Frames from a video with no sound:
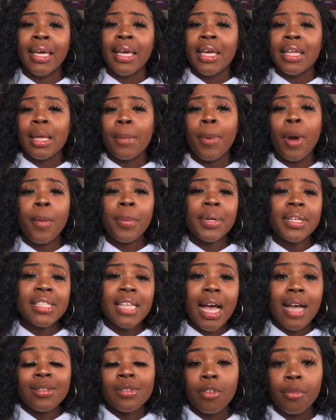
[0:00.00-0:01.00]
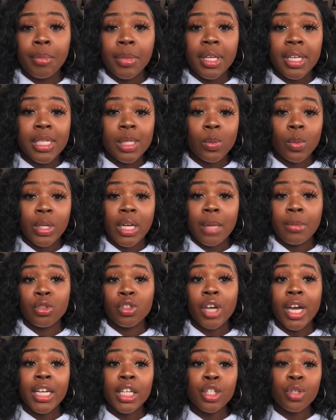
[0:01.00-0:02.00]
appropriate times for me is when I'm
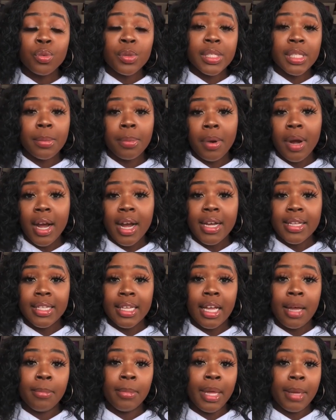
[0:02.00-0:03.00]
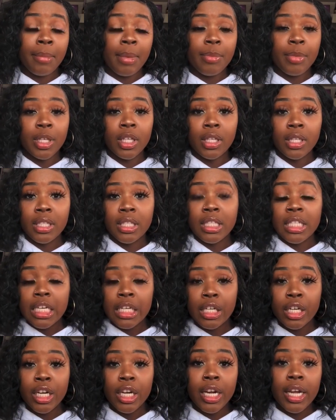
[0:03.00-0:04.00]
trying to do a surprise, like I'm like maybe cooking
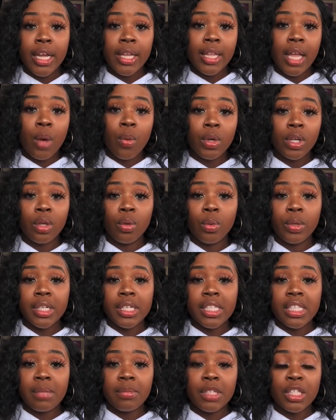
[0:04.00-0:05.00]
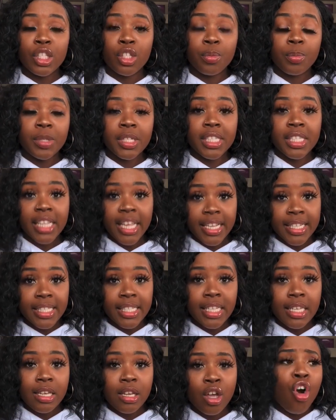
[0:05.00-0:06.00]
dinner and I want to wear something super
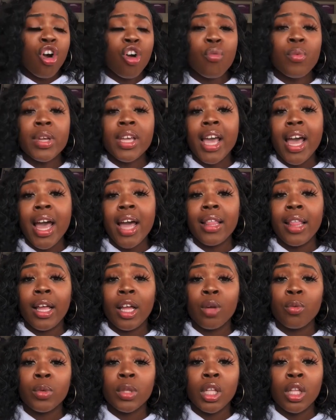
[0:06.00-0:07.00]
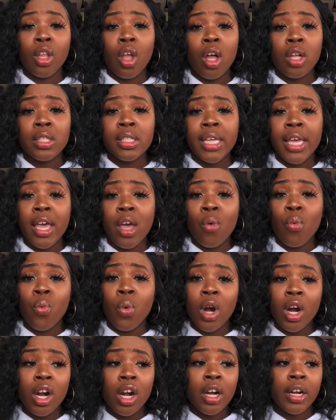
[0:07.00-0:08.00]
sexy, or we had like a really long day at
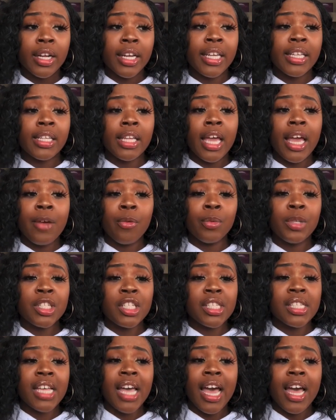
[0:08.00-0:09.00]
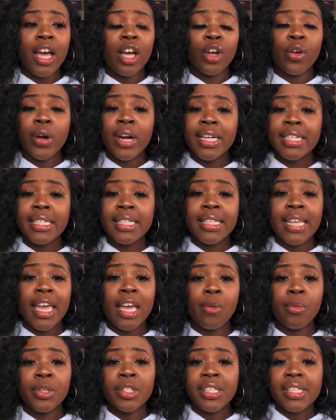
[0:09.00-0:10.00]
work and we just had a crazy day
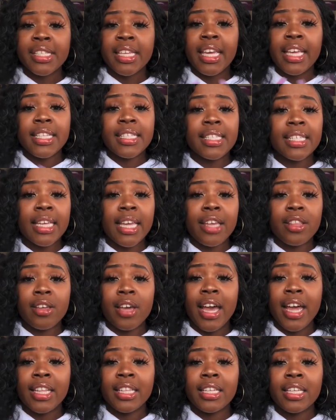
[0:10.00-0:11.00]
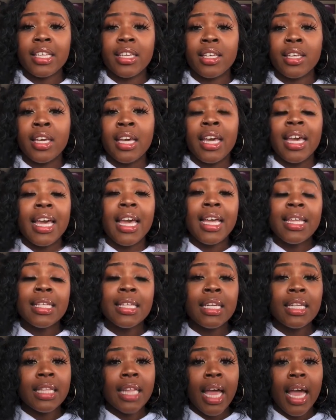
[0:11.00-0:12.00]
and we just getting together at the end of
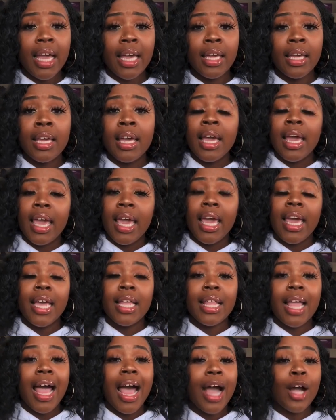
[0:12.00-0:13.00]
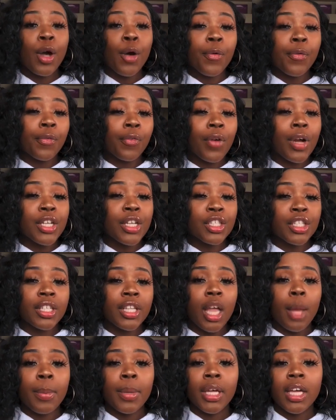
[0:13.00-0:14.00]
the night and I go freshen
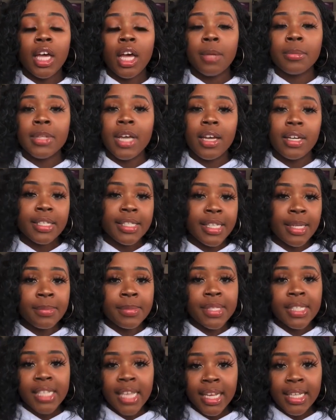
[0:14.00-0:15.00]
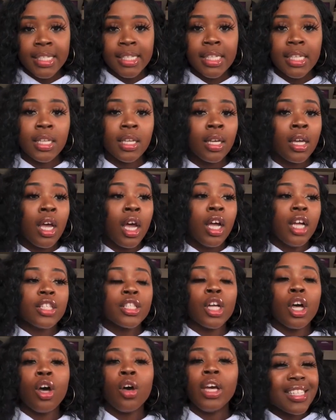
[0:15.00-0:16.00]
up and come down in something sexy.
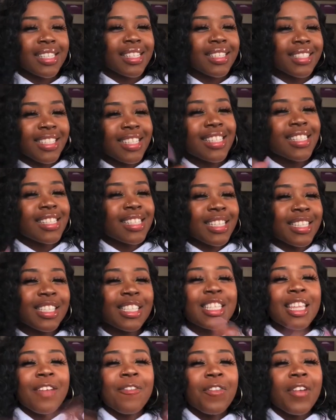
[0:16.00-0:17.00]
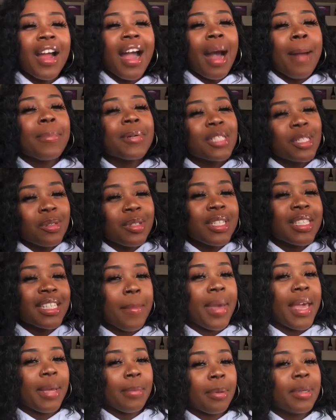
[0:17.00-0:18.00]
So just different opportunities
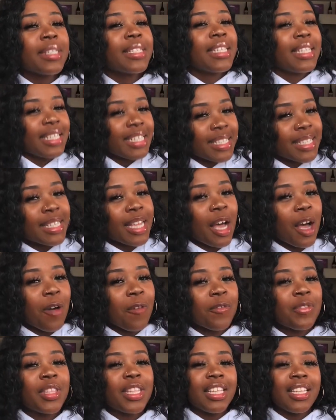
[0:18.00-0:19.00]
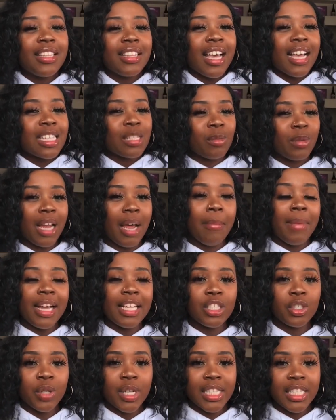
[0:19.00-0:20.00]
may present itself, then that's when I might
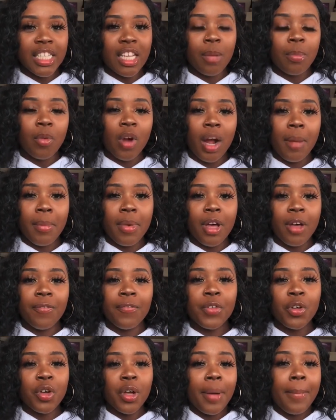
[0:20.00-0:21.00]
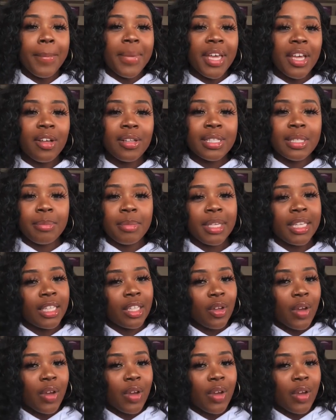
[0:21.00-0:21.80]
dress up or I might feel compelled to be a little